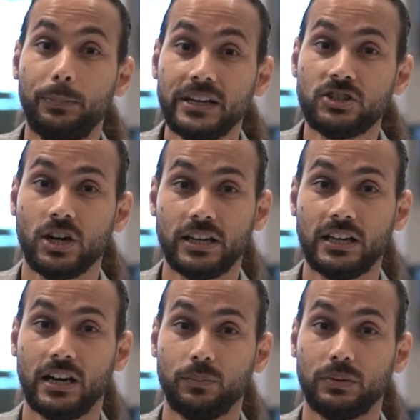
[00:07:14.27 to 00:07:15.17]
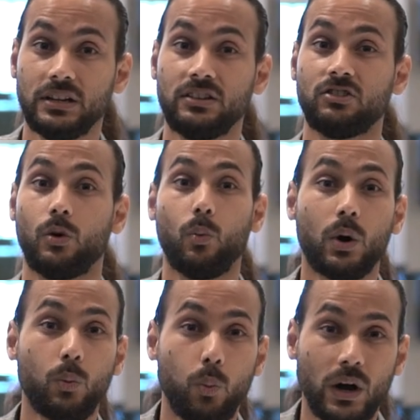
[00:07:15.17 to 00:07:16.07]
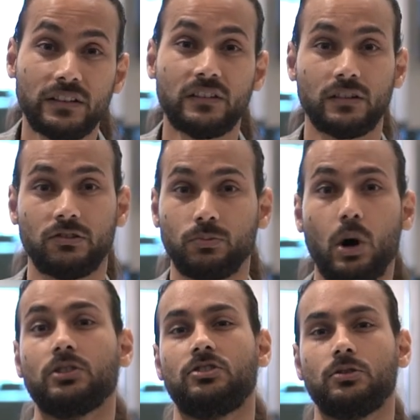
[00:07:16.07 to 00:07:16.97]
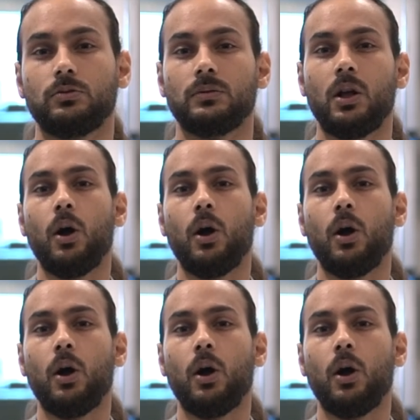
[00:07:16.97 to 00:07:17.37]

Big trucking companies were once small too.